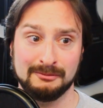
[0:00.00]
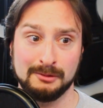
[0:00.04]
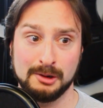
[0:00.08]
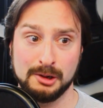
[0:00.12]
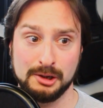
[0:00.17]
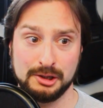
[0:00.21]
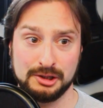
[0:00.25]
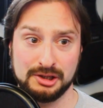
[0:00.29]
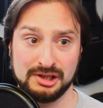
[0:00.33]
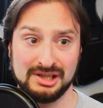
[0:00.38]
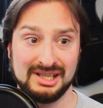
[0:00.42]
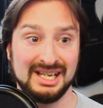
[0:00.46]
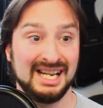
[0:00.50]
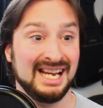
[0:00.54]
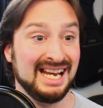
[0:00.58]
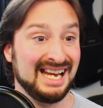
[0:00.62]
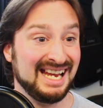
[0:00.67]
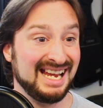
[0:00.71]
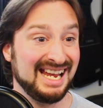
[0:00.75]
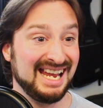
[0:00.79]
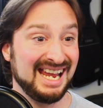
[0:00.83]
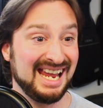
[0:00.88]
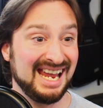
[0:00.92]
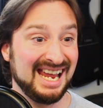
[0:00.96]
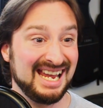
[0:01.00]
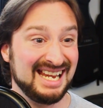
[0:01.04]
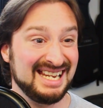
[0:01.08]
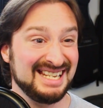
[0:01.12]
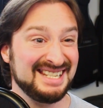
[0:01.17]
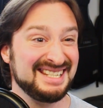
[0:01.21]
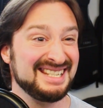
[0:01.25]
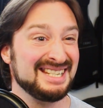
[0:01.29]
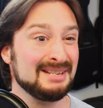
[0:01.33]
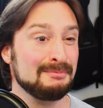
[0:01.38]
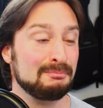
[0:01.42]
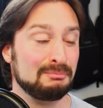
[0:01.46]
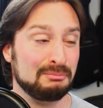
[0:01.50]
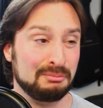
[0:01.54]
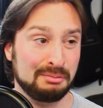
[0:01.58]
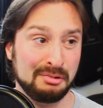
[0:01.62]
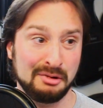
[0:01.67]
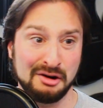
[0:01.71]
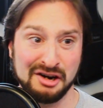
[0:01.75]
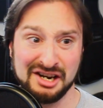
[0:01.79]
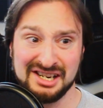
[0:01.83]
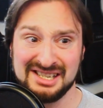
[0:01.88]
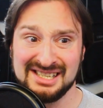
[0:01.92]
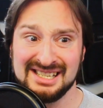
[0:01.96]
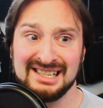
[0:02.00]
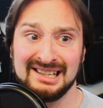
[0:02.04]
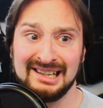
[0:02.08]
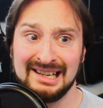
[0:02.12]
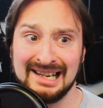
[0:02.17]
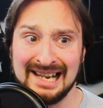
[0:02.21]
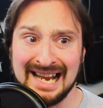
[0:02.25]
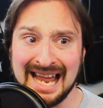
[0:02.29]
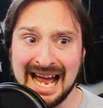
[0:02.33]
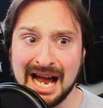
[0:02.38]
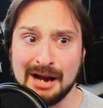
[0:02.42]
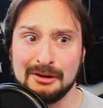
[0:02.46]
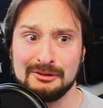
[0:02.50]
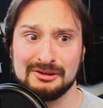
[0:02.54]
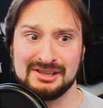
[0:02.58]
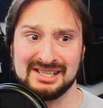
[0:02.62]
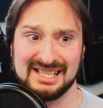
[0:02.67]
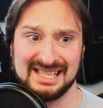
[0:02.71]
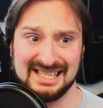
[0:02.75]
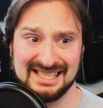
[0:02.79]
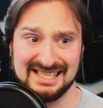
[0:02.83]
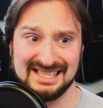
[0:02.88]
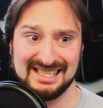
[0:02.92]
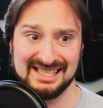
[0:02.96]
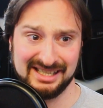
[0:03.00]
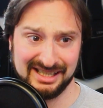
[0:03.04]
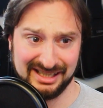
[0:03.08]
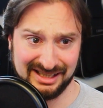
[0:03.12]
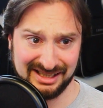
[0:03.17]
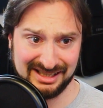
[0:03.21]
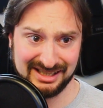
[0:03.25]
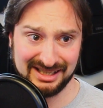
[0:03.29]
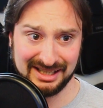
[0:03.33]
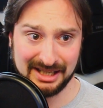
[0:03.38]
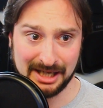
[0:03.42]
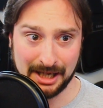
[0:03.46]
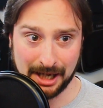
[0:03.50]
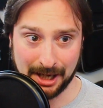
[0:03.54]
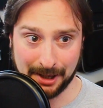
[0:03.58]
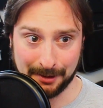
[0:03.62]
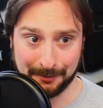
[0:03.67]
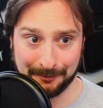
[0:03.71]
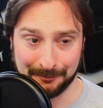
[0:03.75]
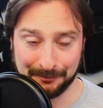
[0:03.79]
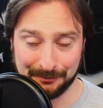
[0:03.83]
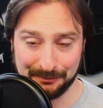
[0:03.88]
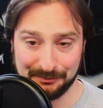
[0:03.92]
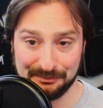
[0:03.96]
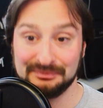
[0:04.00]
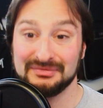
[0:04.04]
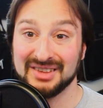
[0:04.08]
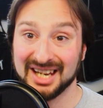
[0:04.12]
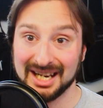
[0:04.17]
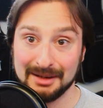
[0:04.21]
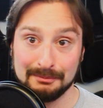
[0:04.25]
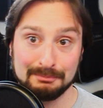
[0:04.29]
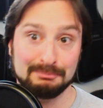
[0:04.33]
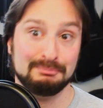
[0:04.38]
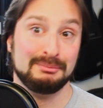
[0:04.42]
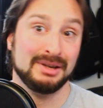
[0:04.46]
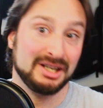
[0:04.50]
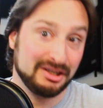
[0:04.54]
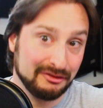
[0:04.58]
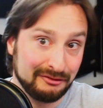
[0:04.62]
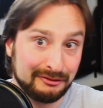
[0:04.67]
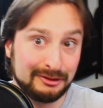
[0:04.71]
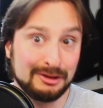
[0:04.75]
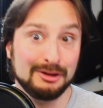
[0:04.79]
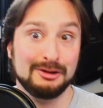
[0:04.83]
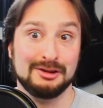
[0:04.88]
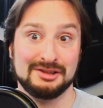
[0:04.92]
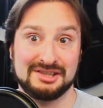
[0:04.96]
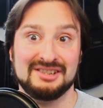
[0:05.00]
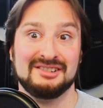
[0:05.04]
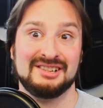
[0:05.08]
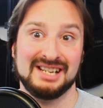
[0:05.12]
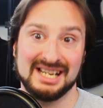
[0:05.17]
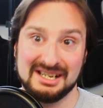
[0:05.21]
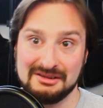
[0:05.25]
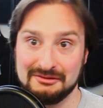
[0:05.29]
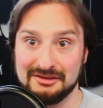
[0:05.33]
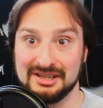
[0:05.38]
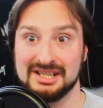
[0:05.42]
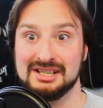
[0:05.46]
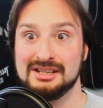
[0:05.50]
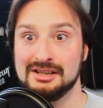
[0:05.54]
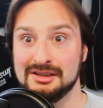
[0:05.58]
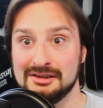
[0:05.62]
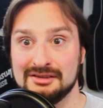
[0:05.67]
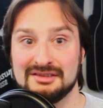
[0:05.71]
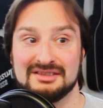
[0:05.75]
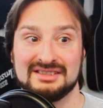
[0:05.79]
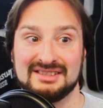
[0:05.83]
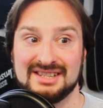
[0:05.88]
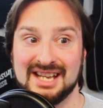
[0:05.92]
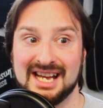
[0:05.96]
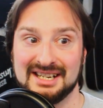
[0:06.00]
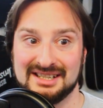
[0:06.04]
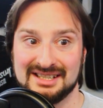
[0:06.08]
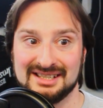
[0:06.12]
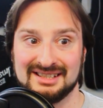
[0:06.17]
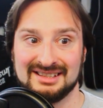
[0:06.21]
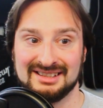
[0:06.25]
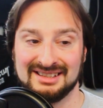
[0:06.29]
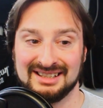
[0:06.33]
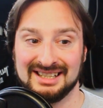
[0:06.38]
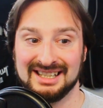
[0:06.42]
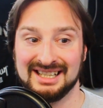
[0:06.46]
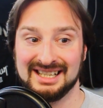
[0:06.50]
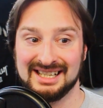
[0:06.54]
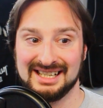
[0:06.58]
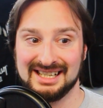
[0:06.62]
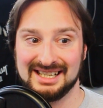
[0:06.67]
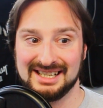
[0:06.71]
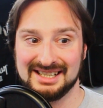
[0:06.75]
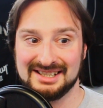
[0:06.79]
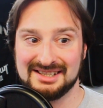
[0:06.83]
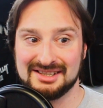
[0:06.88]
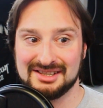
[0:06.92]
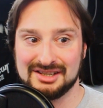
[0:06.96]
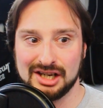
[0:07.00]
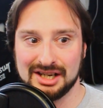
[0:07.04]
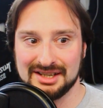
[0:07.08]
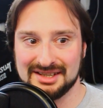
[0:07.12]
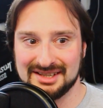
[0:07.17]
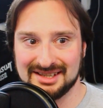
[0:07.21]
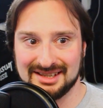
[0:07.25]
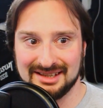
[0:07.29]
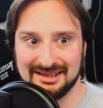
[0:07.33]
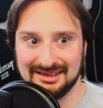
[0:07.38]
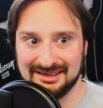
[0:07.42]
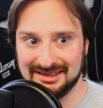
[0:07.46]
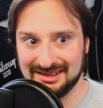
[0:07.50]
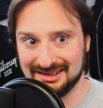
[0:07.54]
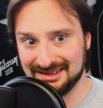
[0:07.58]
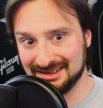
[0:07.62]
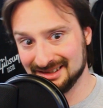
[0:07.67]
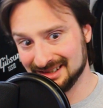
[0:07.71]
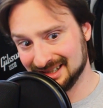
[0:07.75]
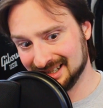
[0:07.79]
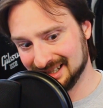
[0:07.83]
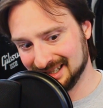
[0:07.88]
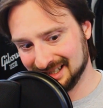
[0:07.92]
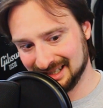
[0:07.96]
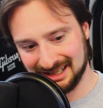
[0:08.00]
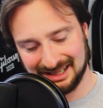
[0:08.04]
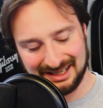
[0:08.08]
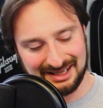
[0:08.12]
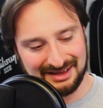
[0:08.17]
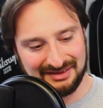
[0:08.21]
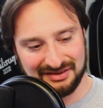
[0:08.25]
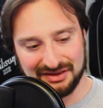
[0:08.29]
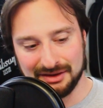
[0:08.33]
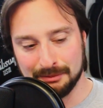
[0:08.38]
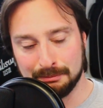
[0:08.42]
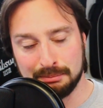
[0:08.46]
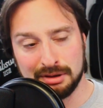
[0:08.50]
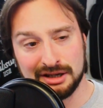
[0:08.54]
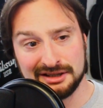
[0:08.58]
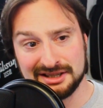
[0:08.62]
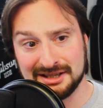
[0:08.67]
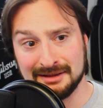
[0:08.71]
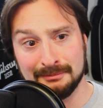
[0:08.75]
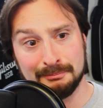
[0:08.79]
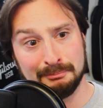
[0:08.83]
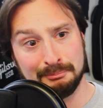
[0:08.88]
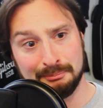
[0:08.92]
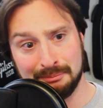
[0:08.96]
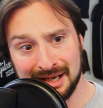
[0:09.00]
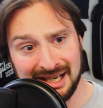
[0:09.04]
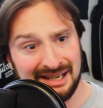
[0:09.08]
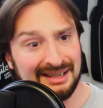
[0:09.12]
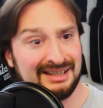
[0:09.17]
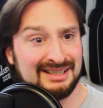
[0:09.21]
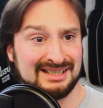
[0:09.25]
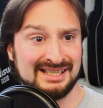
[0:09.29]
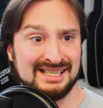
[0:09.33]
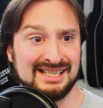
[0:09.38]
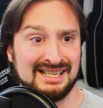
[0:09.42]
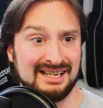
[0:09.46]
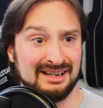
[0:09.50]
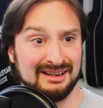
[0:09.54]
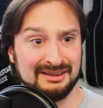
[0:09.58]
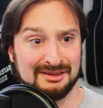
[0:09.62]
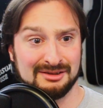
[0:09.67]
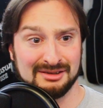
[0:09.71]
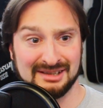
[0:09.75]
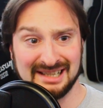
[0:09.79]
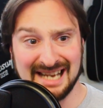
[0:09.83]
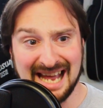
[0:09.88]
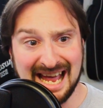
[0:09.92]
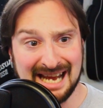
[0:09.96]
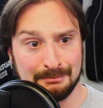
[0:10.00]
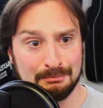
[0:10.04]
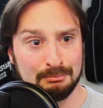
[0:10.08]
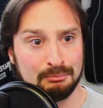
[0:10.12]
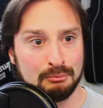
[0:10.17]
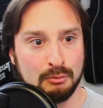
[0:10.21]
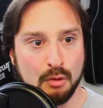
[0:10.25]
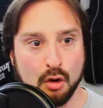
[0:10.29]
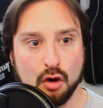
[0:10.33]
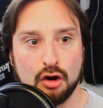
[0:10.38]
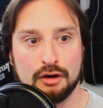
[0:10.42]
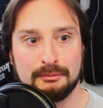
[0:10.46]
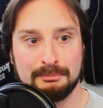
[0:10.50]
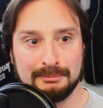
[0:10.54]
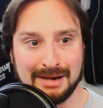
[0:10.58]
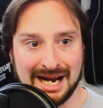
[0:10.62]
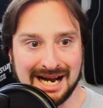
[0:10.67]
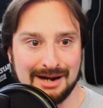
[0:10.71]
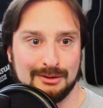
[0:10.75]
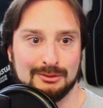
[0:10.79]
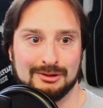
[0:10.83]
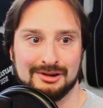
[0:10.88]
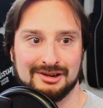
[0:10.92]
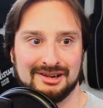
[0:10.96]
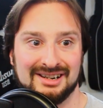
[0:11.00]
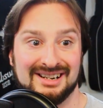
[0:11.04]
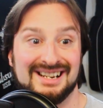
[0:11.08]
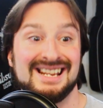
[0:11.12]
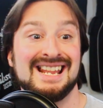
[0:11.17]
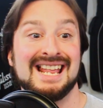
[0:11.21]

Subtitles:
version is pretty loud indeed. But of course you can reduce that. It's just the possibility to get more power,